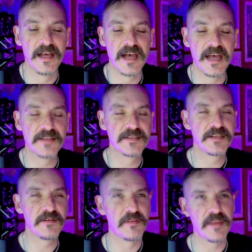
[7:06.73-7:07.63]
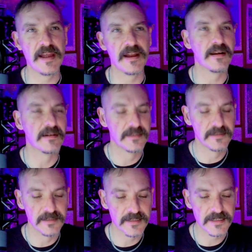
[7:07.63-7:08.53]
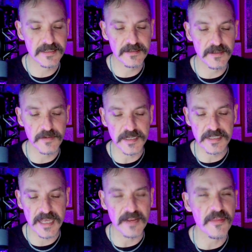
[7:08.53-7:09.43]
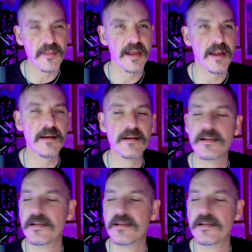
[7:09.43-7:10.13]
it's still there. It's still always kind of there.